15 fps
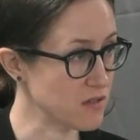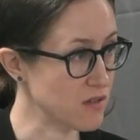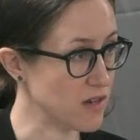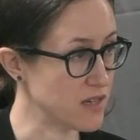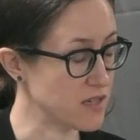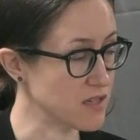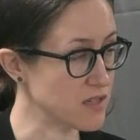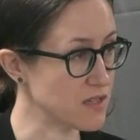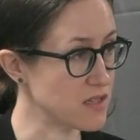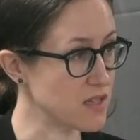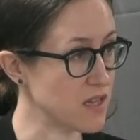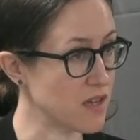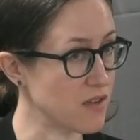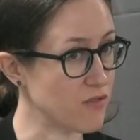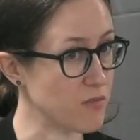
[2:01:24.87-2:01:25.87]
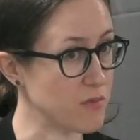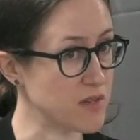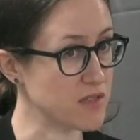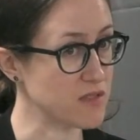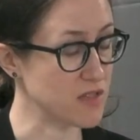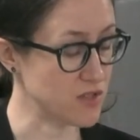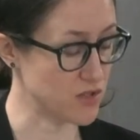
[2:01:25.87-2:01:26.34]
identity from a
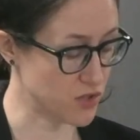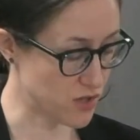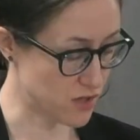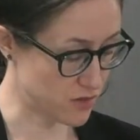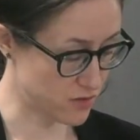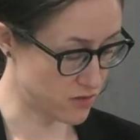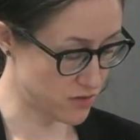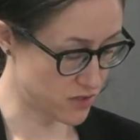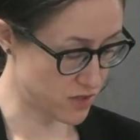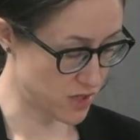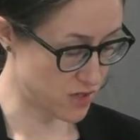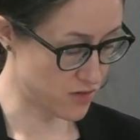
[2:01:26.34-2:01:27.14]
deceased child to use?